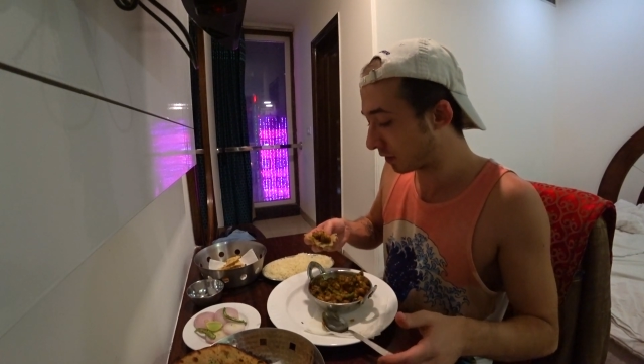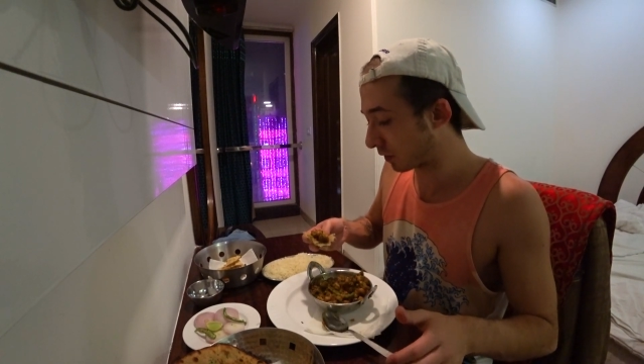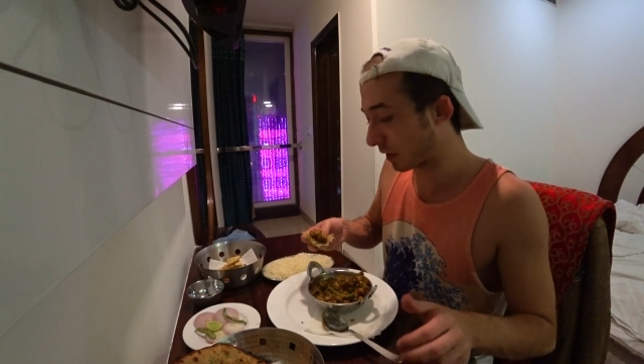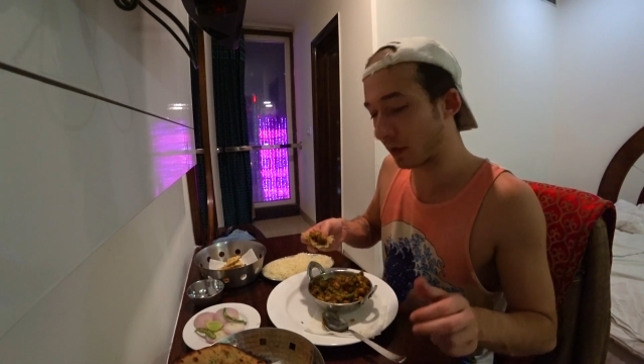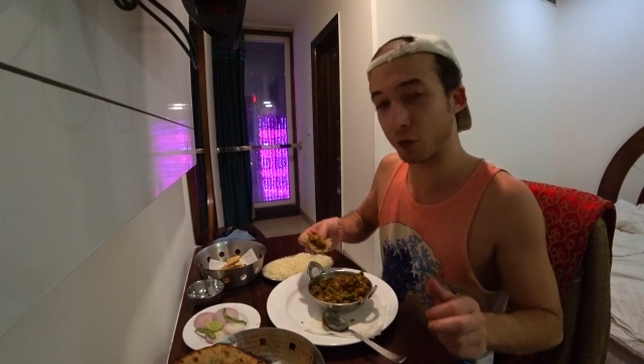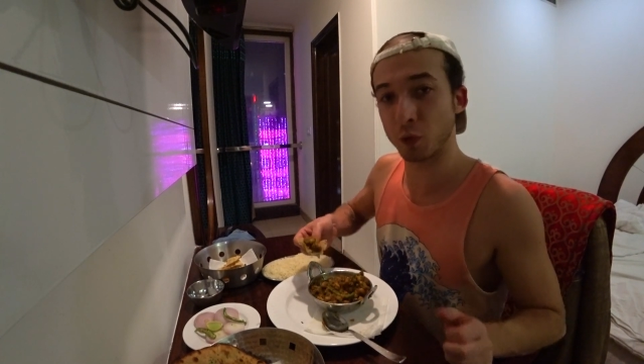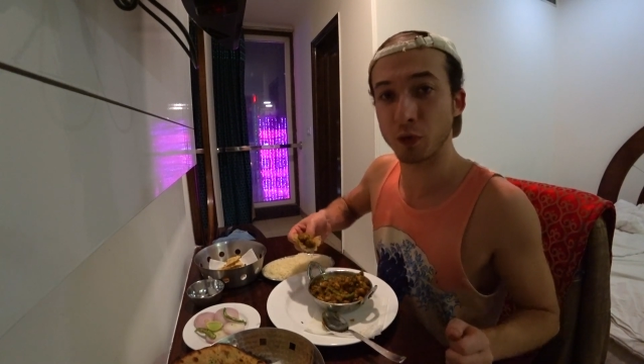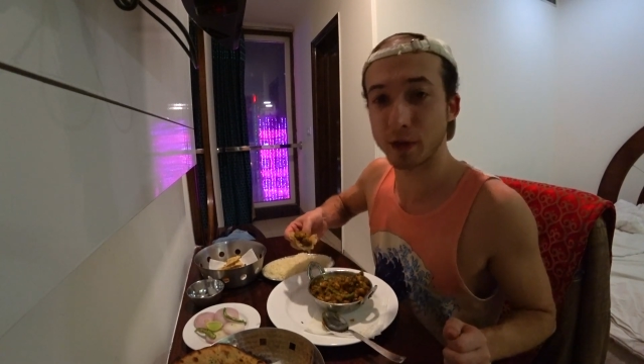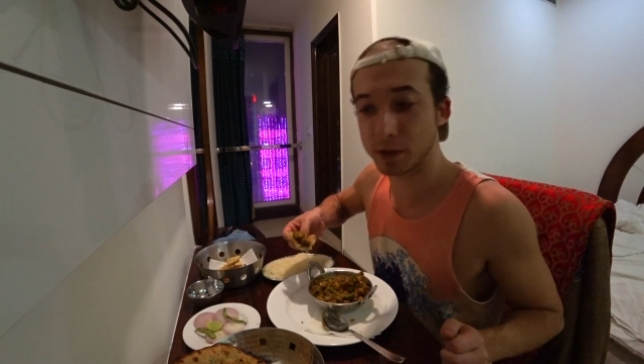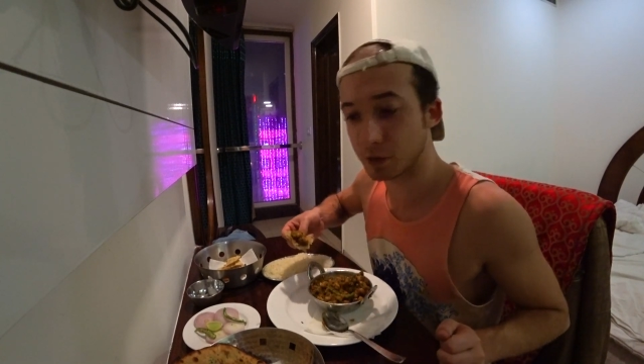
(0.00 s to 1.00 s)
You can't
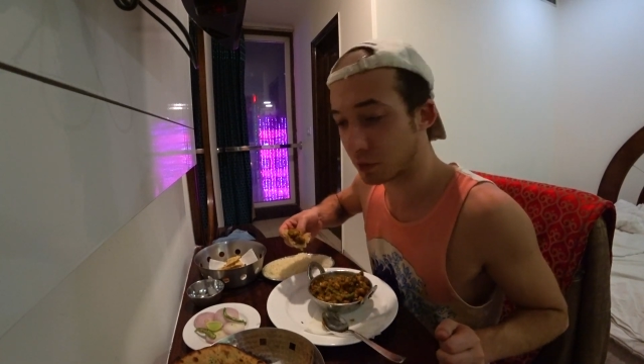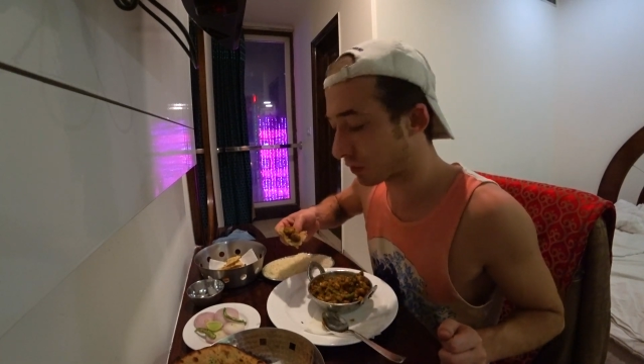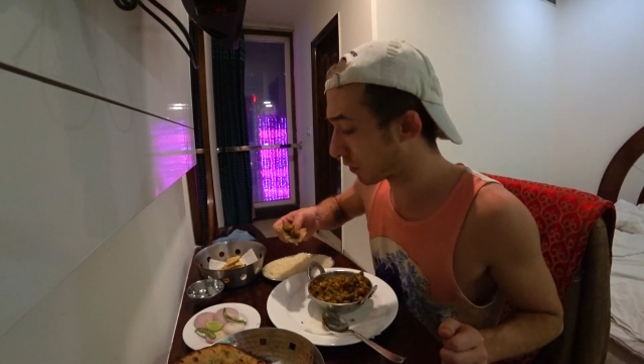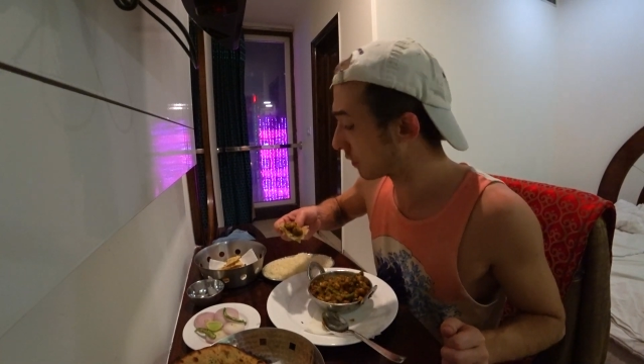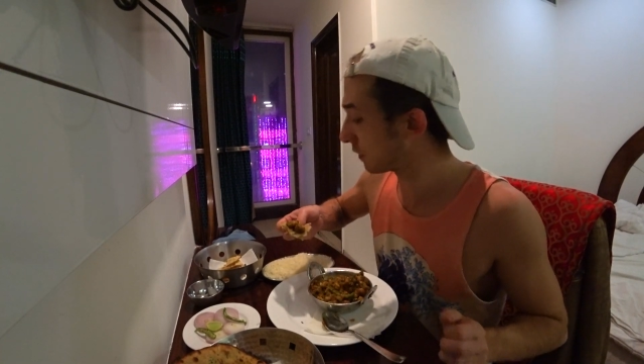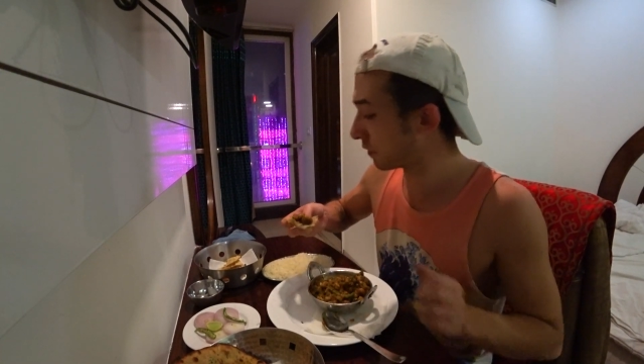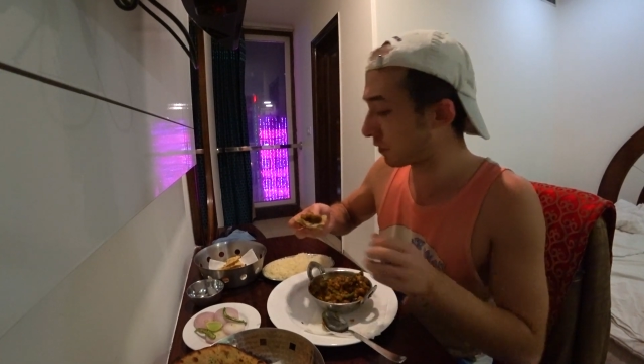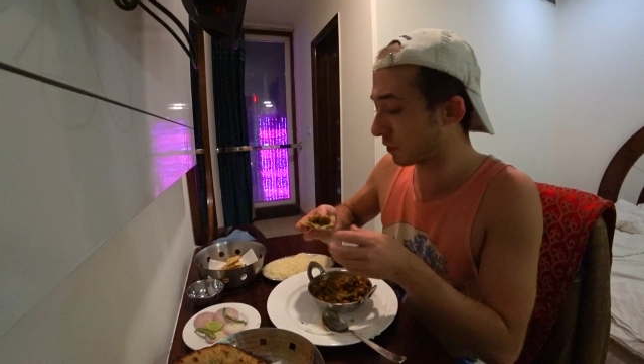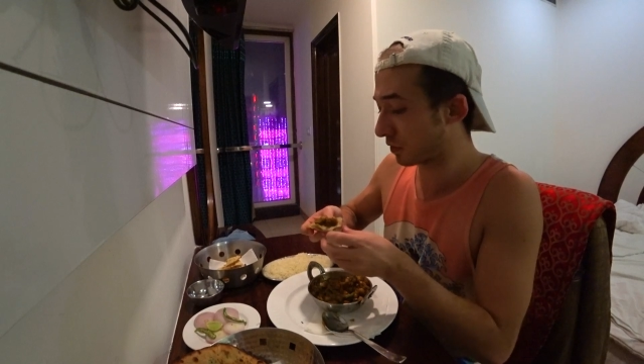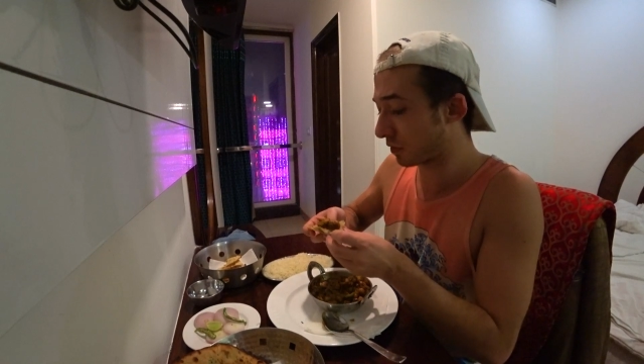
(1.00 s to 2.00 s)
do this, oh no, oh no,
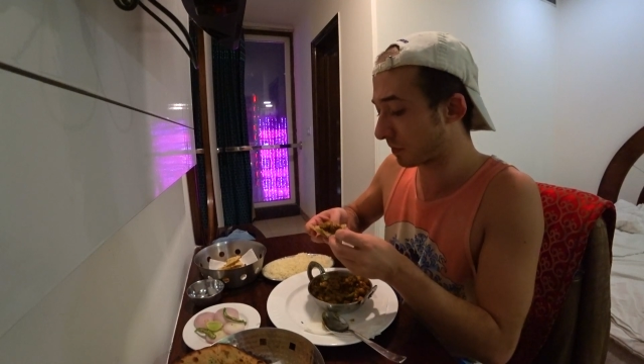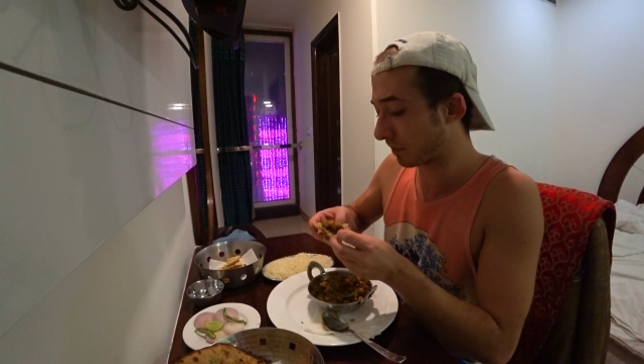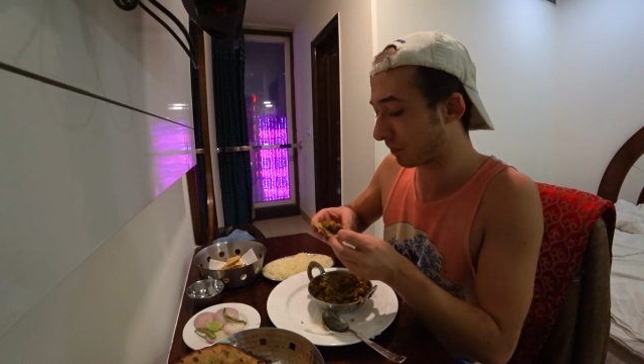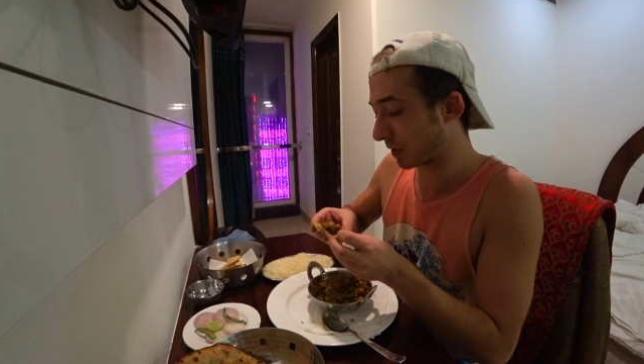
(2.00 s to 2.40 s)
oh no.